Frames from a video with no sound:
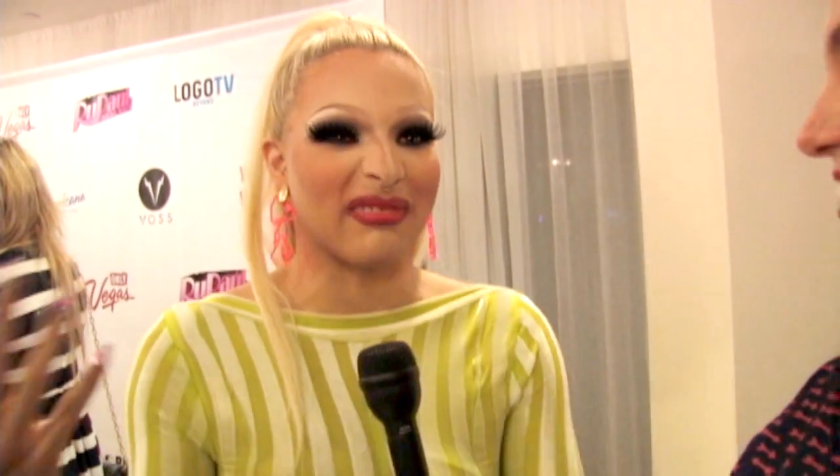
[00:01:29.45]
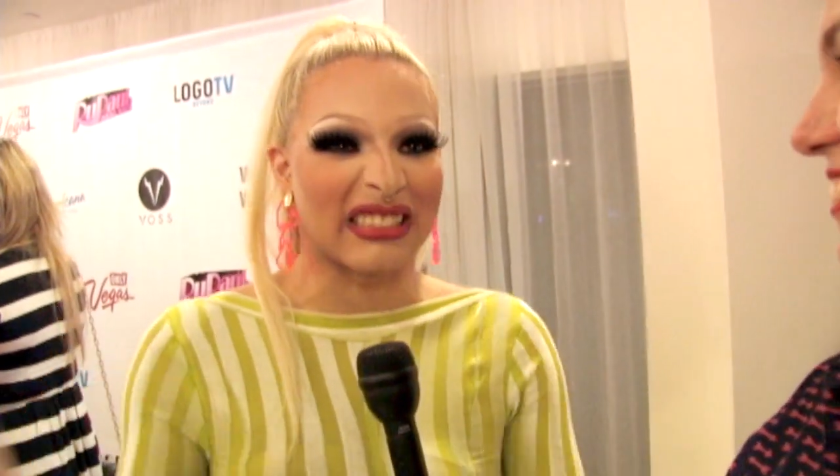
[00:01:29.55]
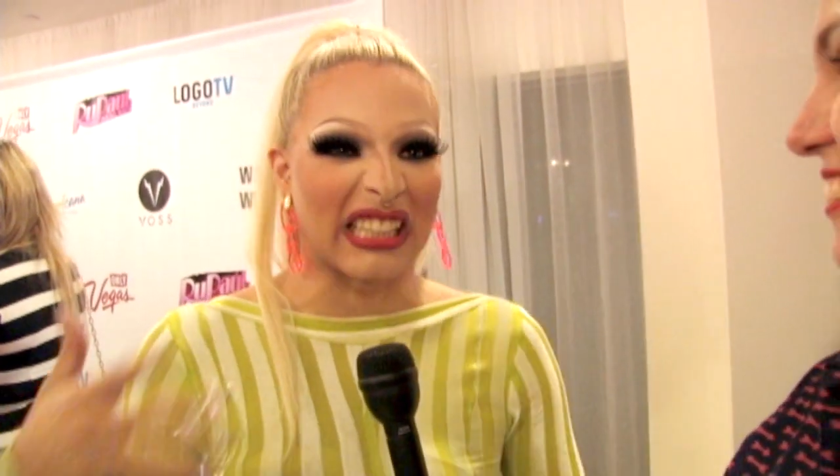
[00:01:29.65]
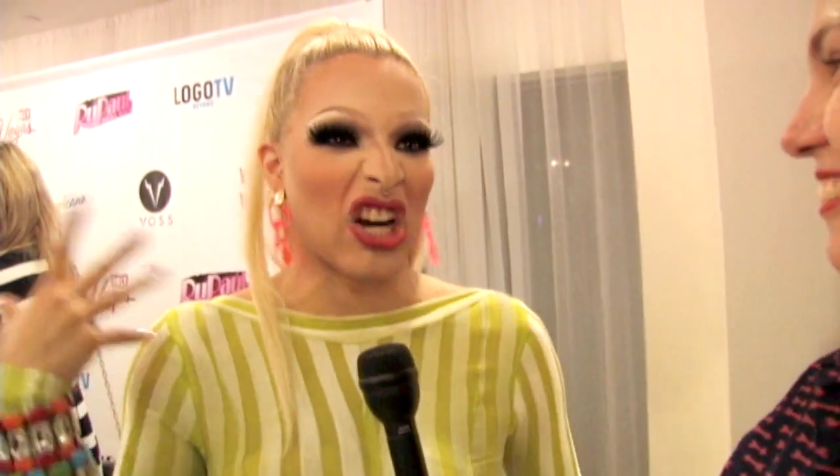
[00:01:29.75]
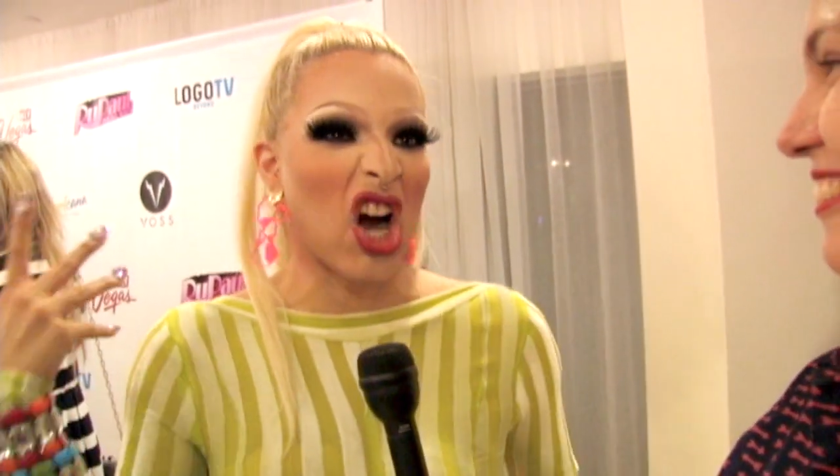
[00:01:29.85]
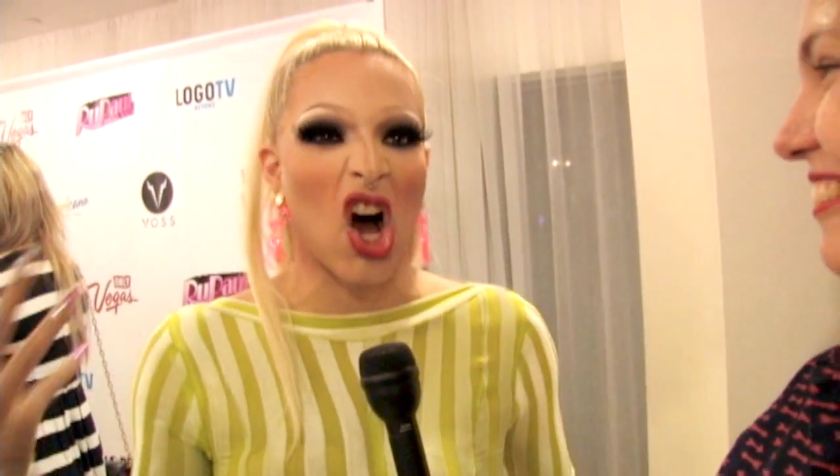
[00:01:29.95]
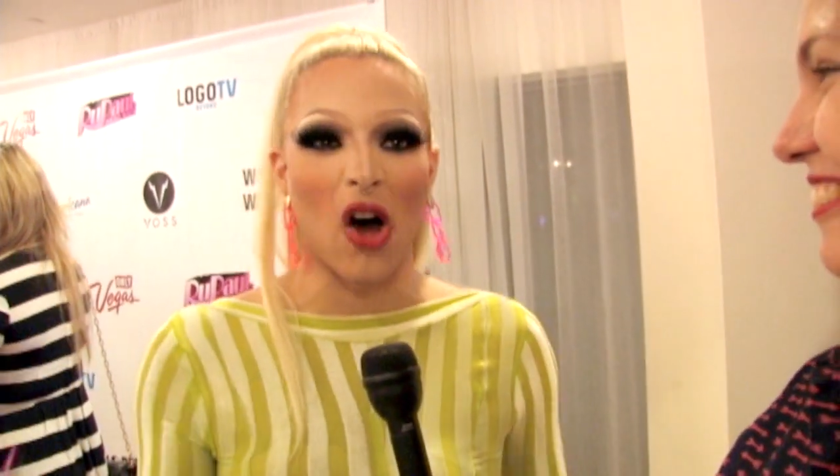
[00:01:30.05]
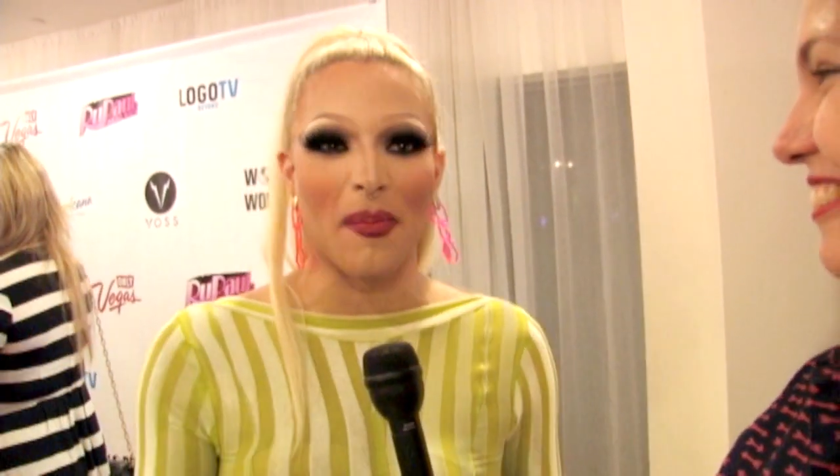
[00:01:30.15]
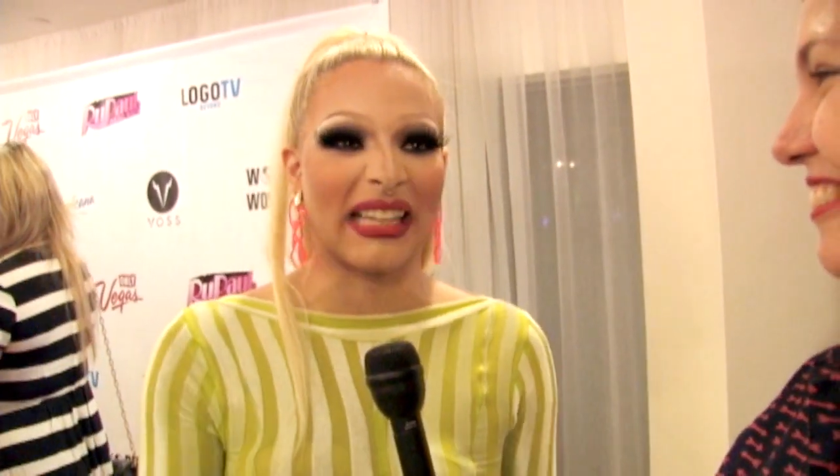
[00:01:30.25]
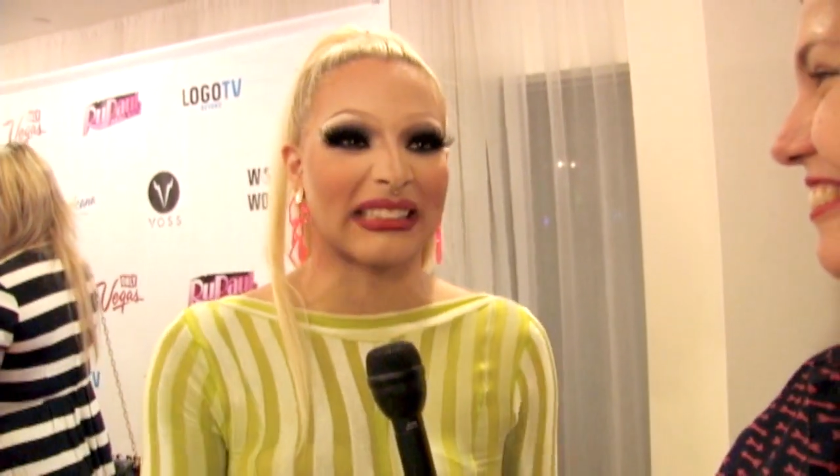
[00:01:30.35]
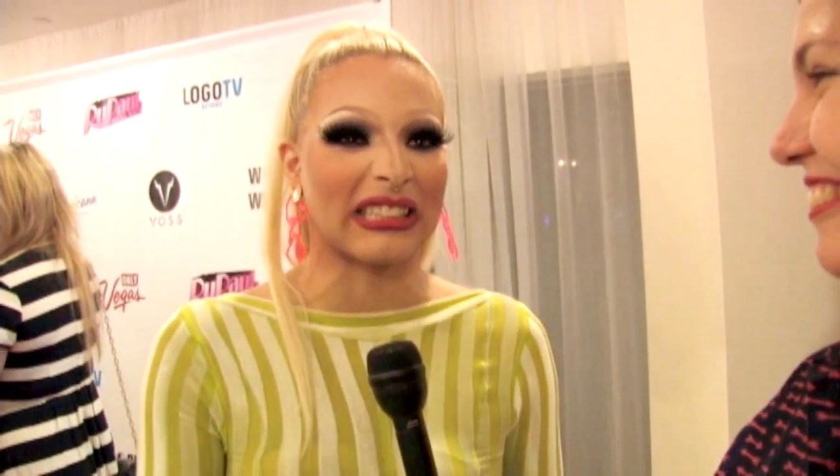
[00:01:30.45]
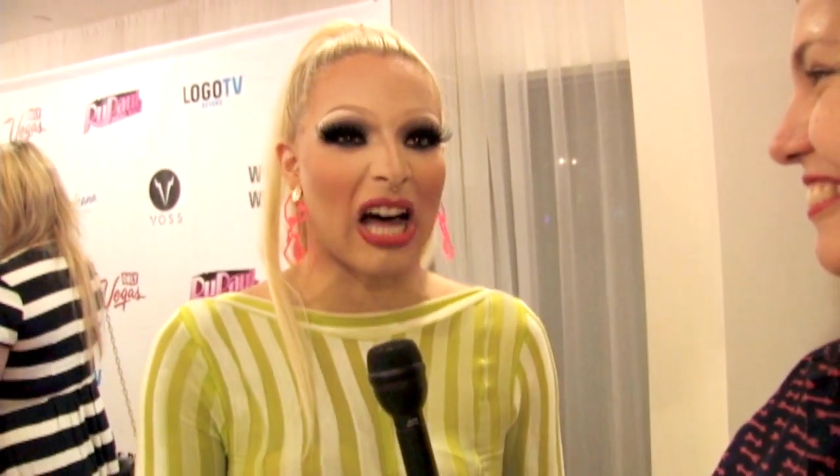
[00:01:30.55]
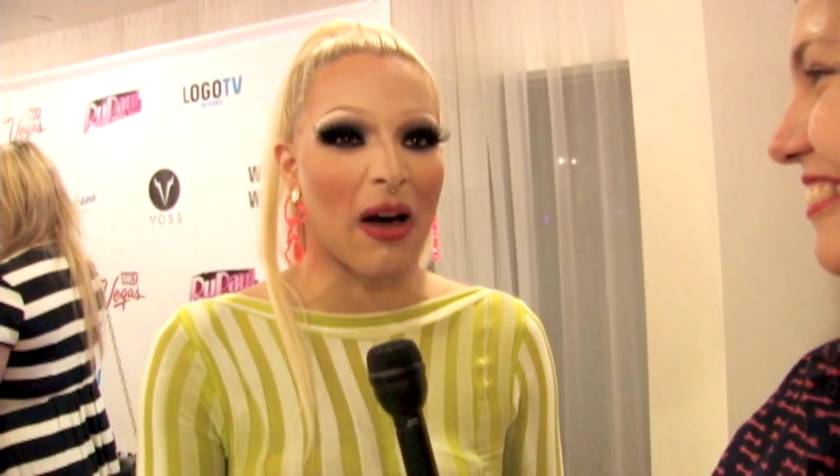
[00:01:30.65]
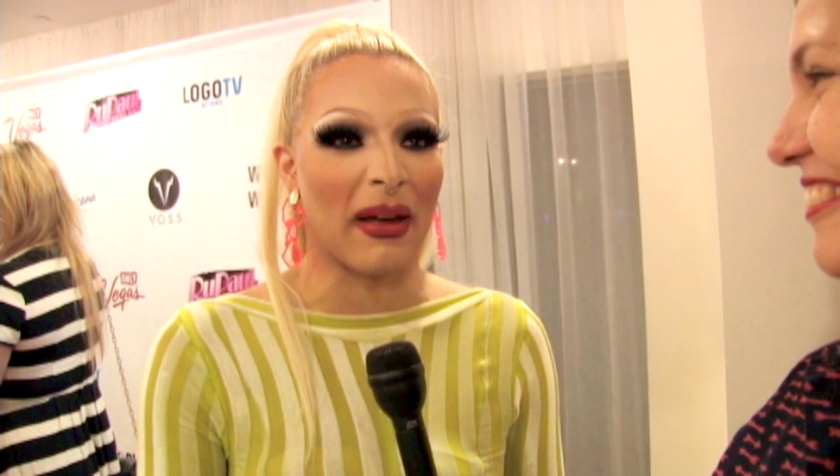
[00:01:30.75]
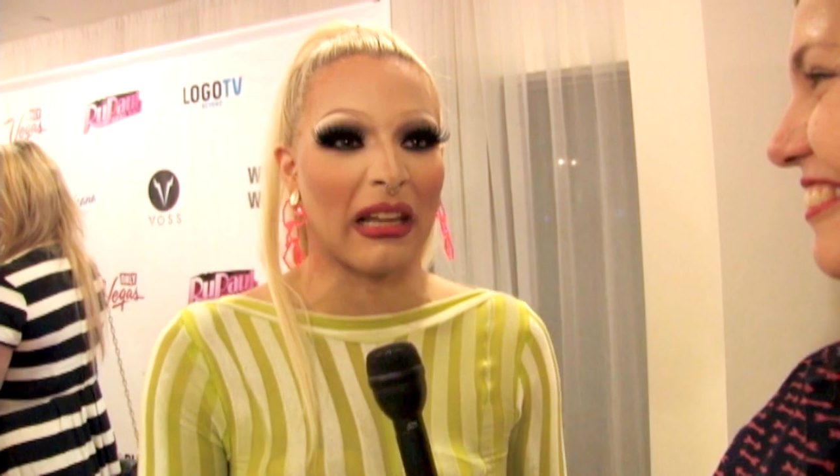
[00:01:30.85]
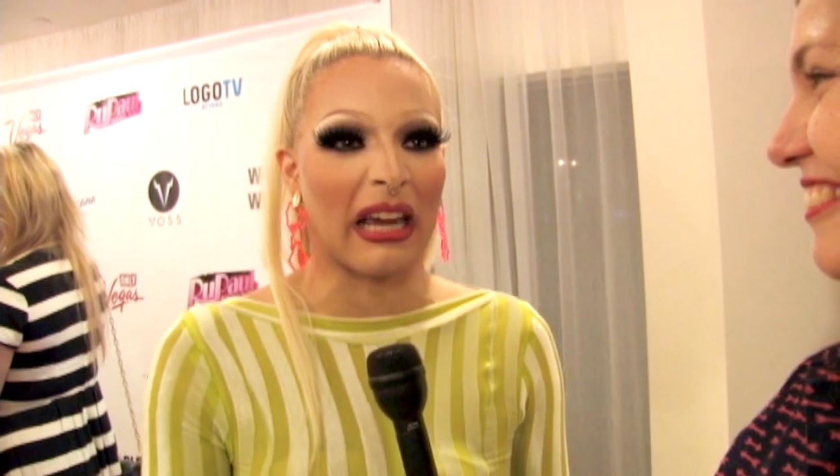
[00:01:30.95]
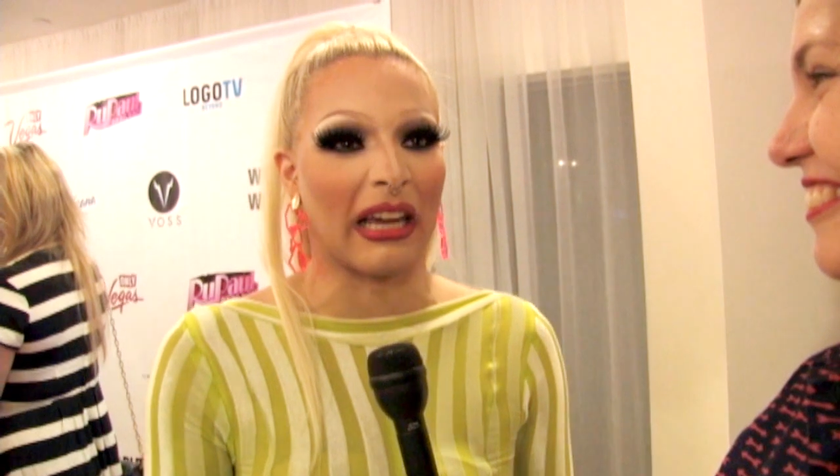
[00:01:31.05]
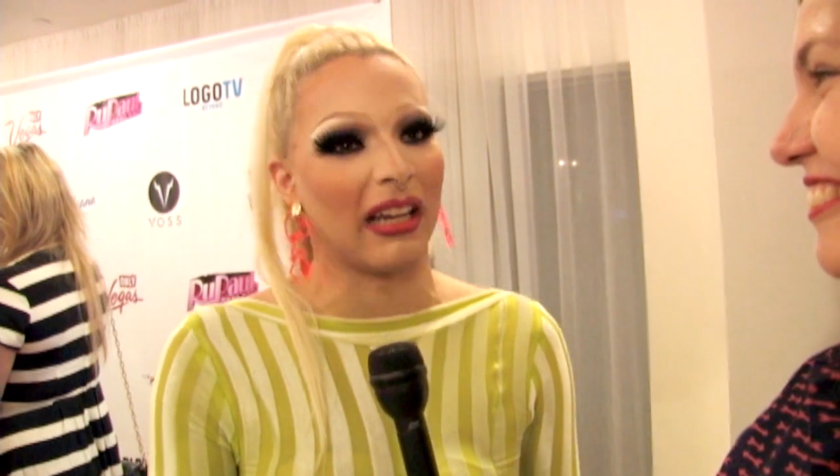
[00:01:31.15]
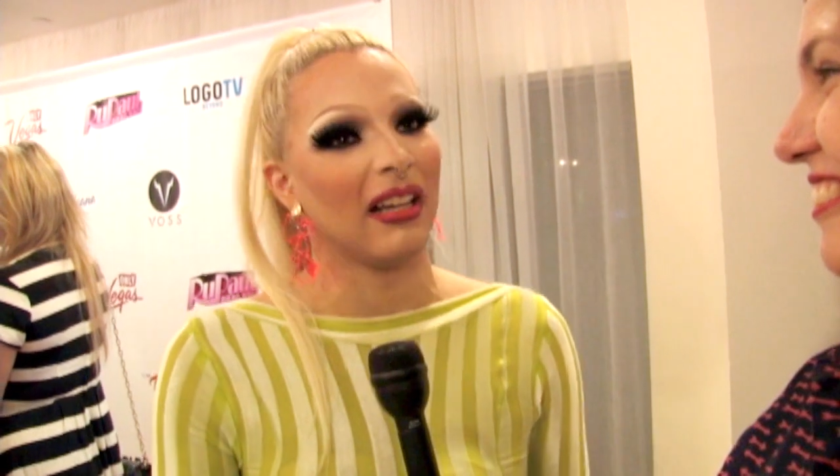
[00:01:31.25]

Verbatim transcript: see her all messed up and, like,